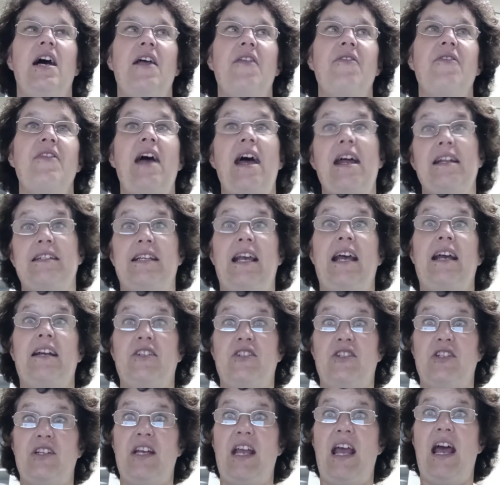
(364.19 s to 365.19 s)
That's
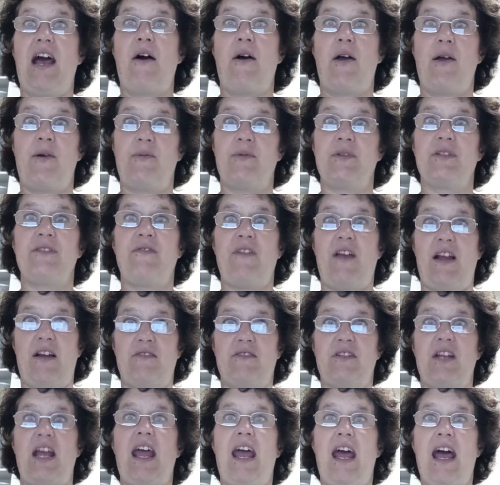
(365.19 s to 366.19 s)
actually how I was
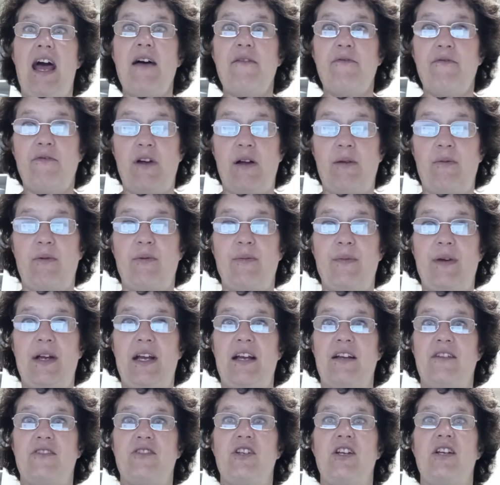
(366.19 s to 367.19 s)
found to have
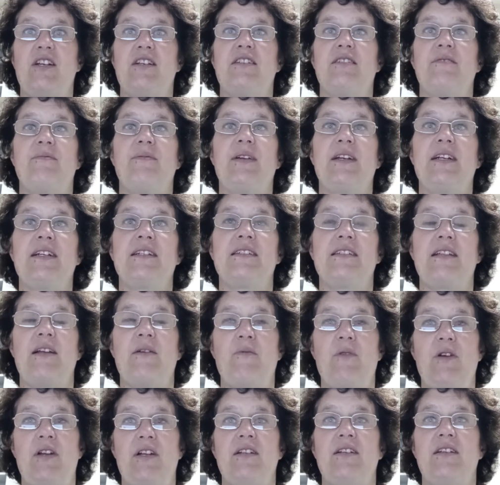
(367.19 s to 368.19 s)
fibromyalgia, is because they
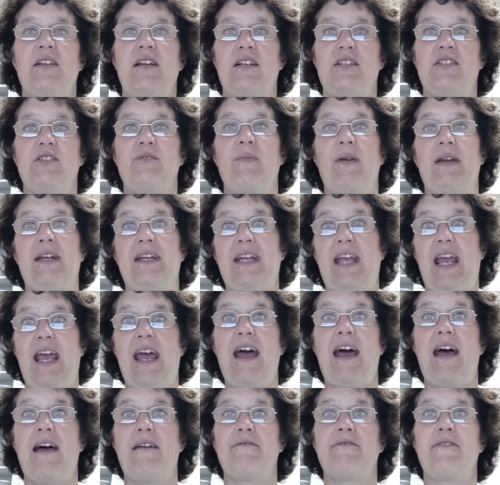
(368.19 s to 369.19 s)
went and touched my
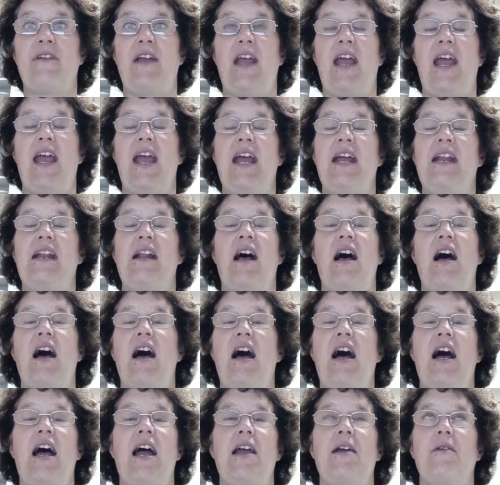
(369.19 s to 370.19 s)
calf, and
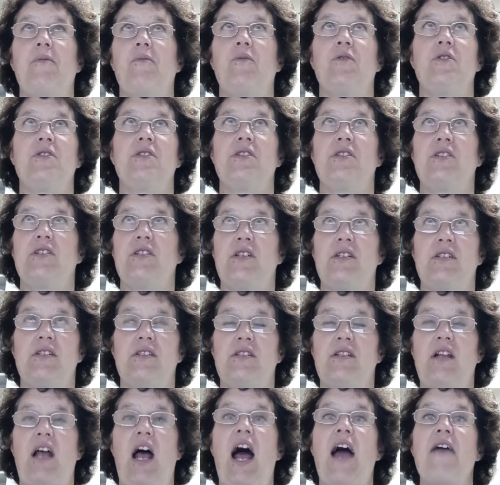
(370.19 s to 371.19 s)
I
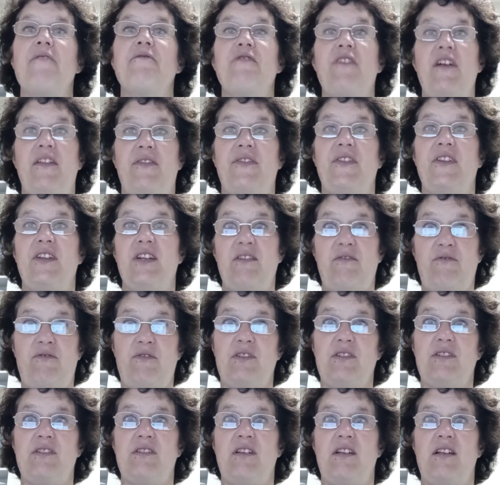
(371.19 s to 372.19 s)
felt the
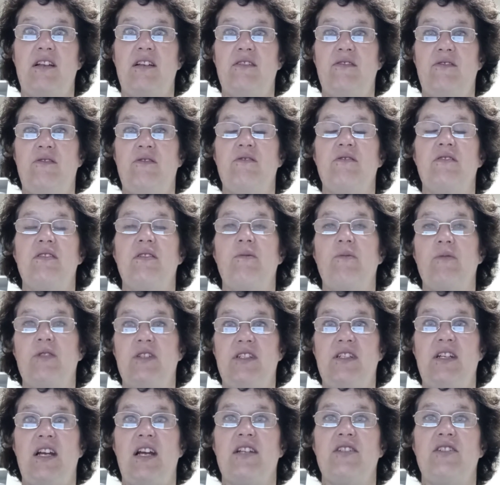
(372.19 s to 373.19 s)
difference as soon as it
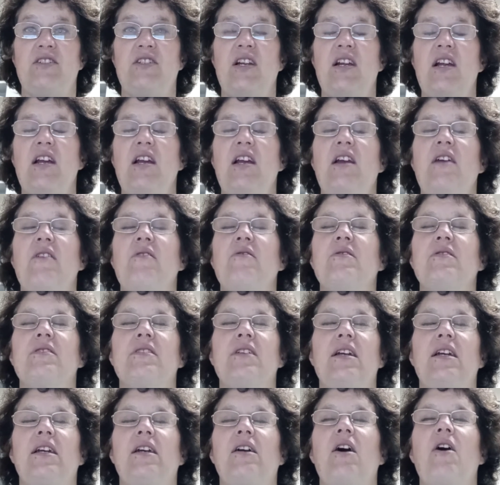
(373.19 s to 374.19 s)
was touched. It was
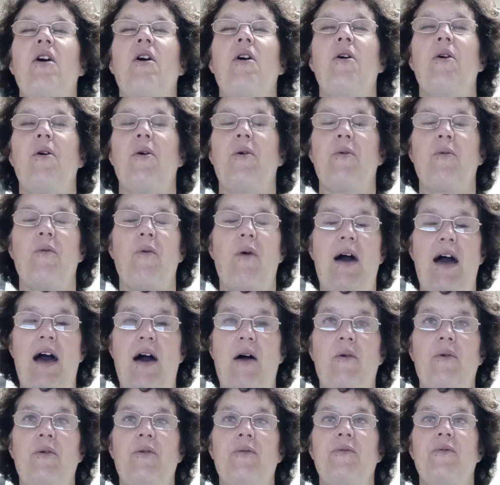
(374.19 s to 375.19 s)
like, oh
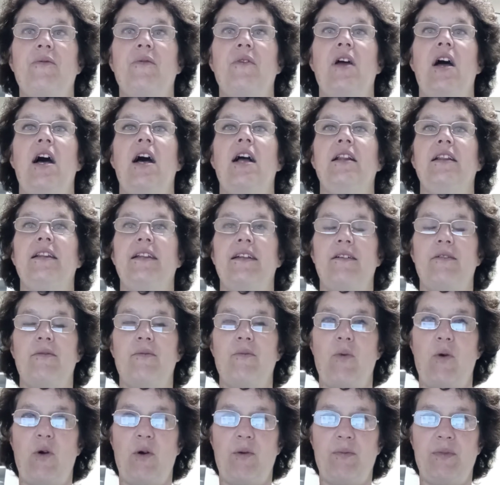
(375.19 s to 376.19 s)
wow, a little
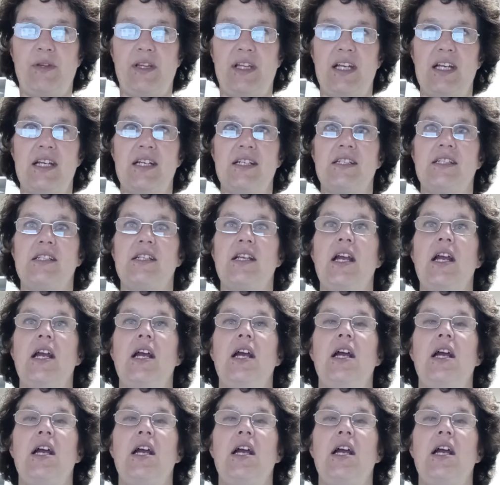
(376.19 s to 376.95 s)
more please.